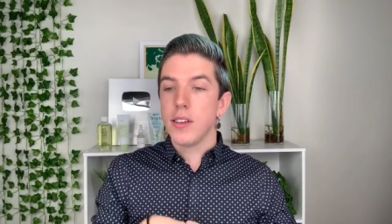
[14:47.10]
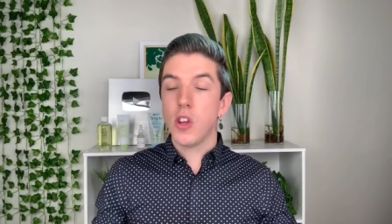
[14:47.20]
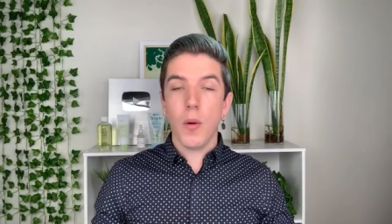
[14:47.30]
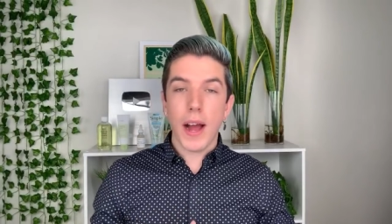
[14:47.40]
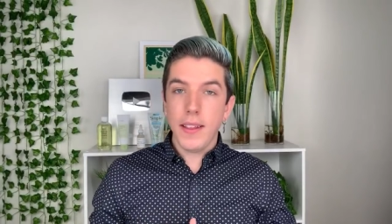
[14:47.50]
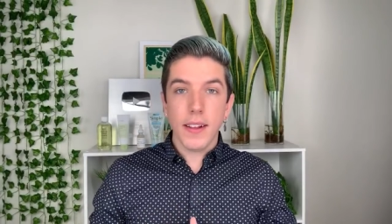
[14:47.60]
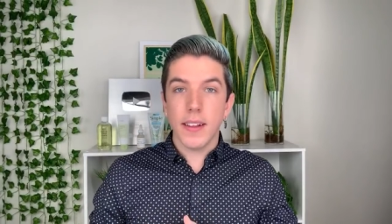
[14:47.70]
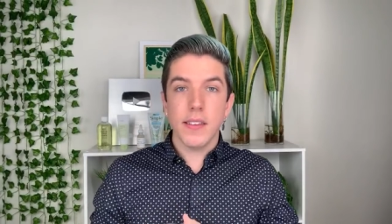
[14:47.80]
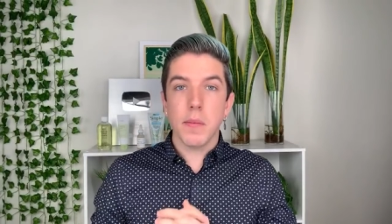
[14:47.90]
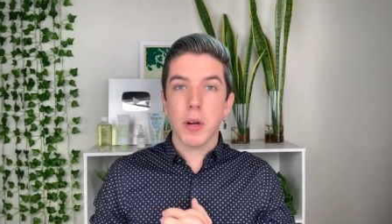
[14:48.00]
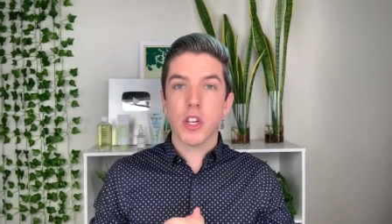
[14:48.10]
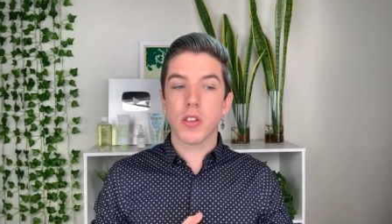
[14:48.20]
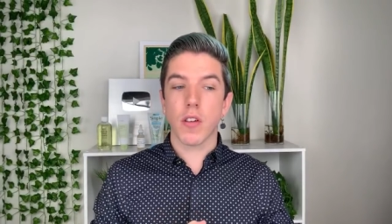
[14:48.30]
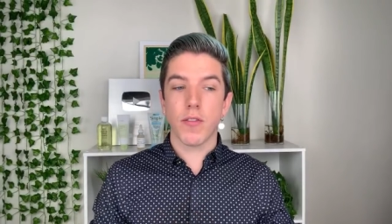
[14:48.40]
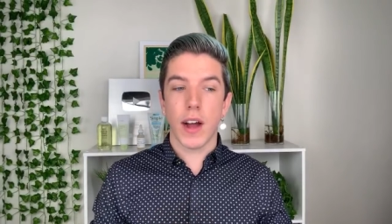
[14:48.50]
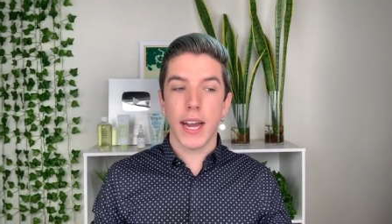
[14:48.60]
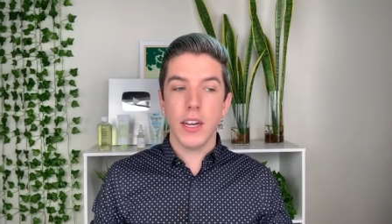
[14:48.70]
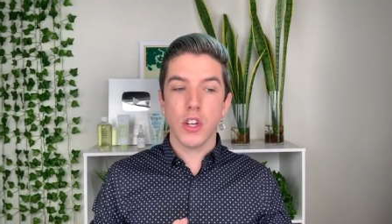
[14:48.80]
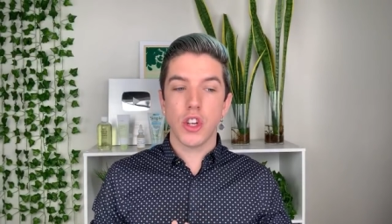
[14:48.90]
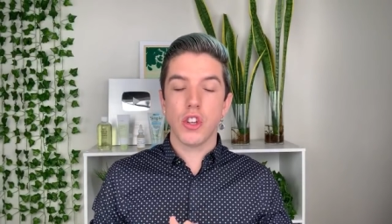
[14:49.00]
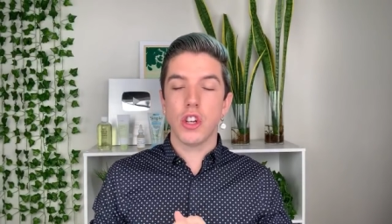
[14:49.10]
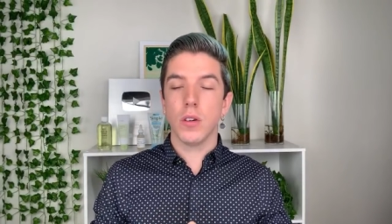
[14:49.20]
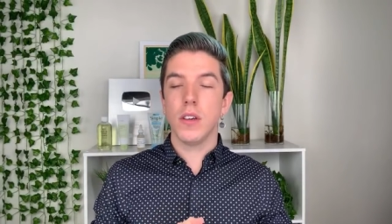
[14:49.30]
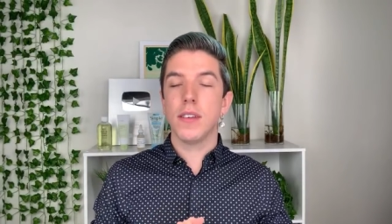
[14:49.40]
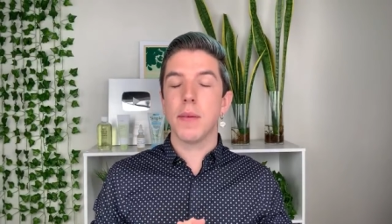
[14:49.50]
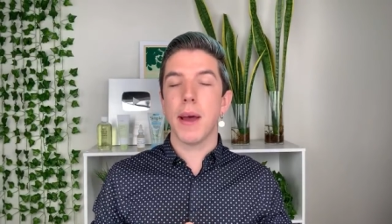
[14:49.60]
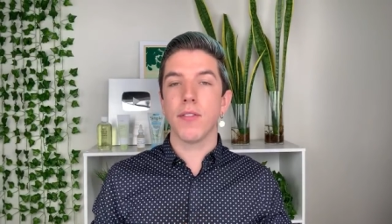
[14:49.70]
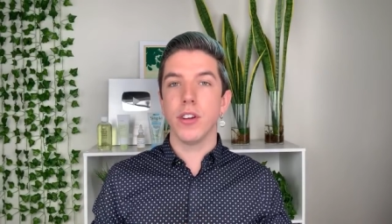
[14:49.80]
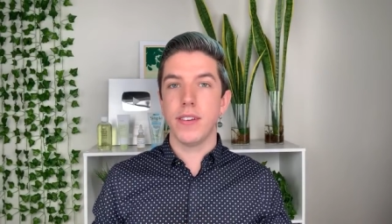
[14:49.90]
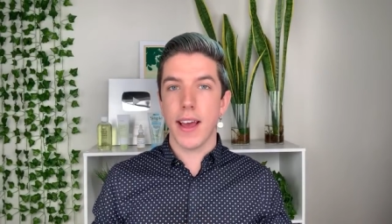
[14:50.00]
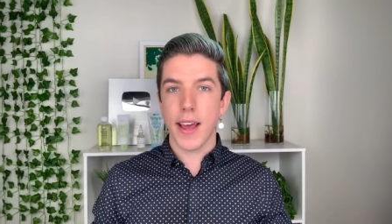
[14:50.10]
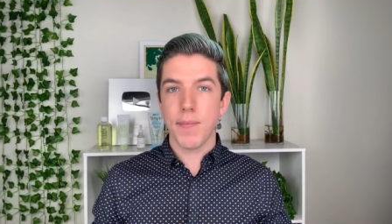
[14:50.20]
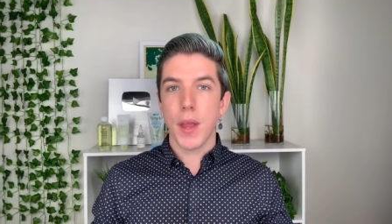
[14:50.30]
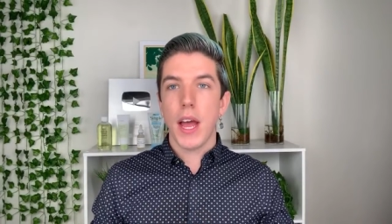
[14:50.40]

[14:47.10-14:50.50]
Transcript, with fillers: So I think cleansing brushes are fine, just don't use them every day.